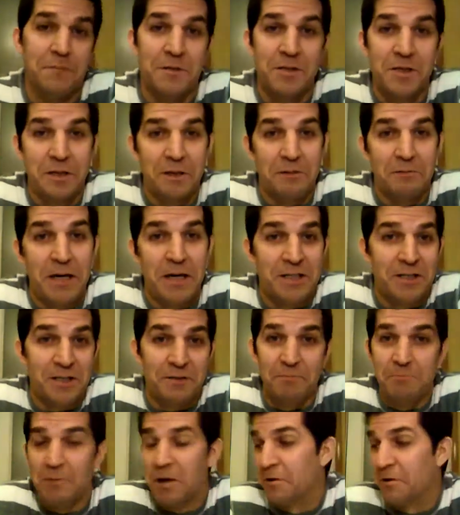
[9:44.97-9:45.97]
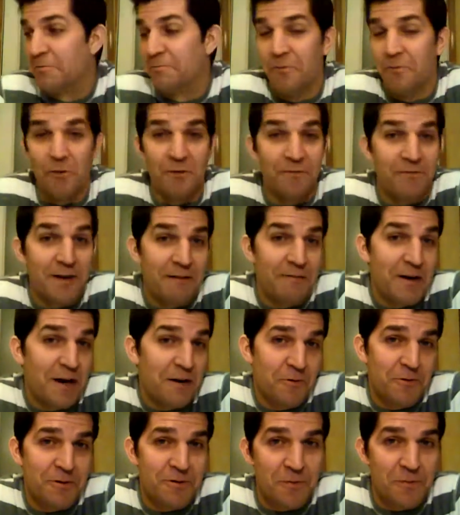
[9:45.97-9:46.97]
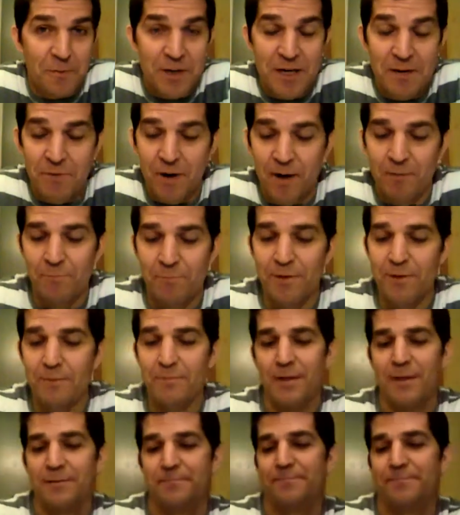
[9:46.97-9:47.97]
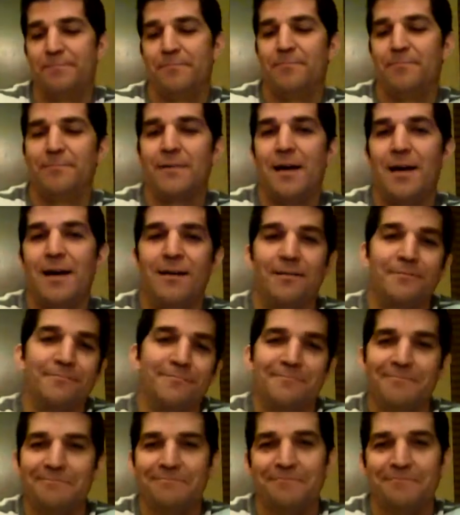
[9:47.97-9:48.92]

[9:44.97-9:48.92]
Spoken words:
It's gonna last another 4 or 5 hours for me probably, but hey.